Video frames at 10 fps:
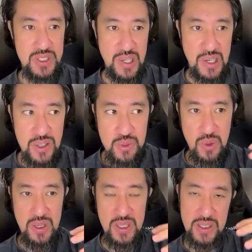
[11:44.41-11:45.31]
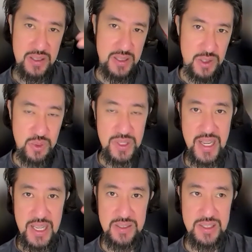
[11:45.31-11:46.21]
Memory does work and it does
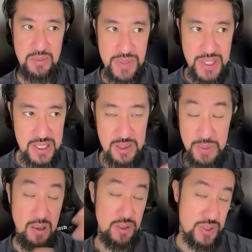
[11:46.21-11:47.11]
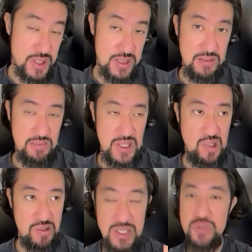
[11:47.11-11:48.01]
retain some things, but also doesn't,
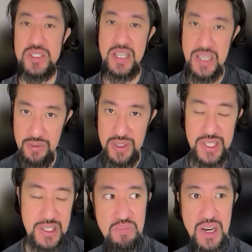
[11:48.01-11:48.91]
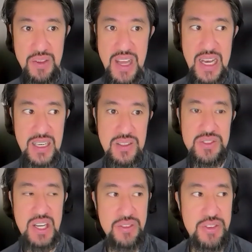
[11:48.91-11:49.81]
it doesn't retain everything. But that
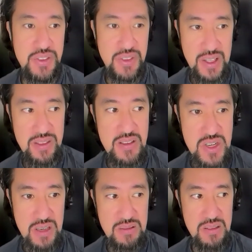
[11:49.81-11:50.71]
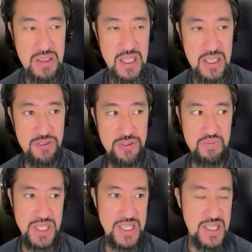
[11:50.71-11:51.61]
is, I think, the general kind
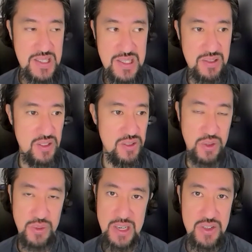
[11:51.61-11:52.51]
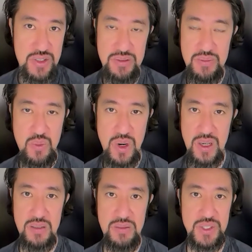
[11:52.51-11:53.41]
of piece and the direction
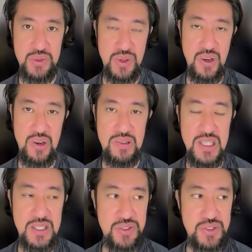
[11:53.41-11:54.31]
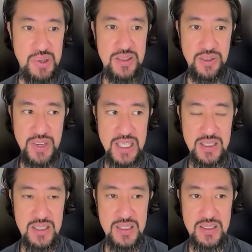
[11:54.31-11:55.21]
where this will go, right? So the
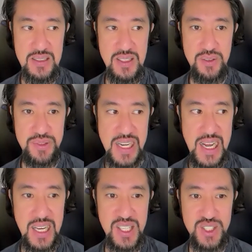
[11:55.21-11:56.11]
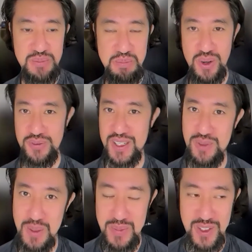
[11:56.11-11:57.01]
fact is, if it has
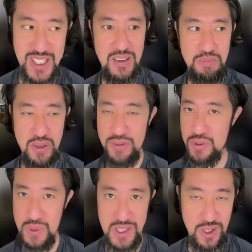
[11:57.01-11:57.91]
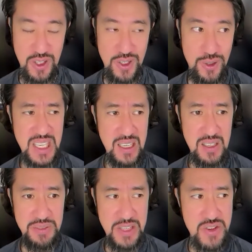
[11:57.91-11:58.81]
perfect memory, perfect recall
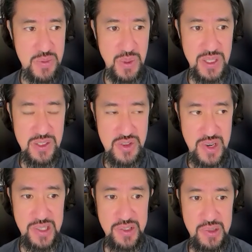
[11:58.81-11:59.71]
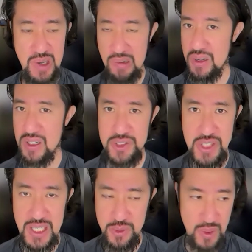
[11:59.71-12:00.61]
of actually what you're trying to do across
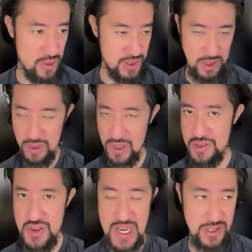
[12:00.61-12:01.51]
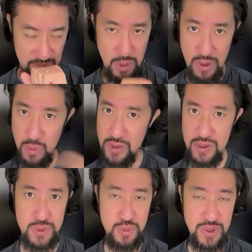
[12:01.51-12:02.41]
chats, whether it's across chats or
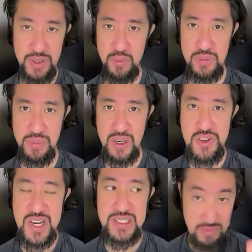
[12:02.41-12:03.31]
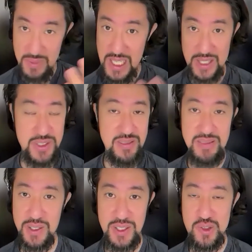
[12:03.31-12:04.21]
whether it's within one project, yes,
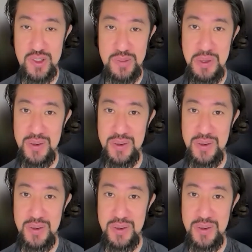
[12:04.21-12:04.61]
Derek, you could probably